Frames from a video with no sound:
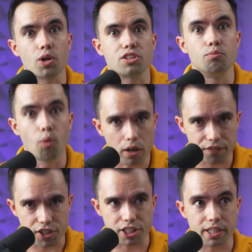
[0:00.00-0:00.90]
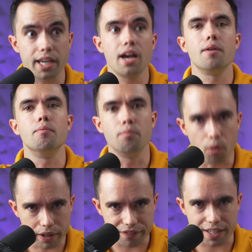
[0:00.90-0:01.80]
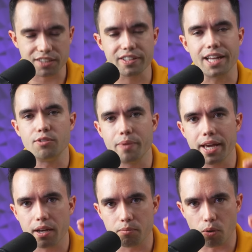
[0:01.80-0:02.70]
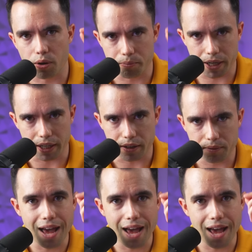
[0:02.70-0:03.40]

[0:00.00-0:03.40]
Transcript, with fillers: works more efficiently, more effectively, and you make more money.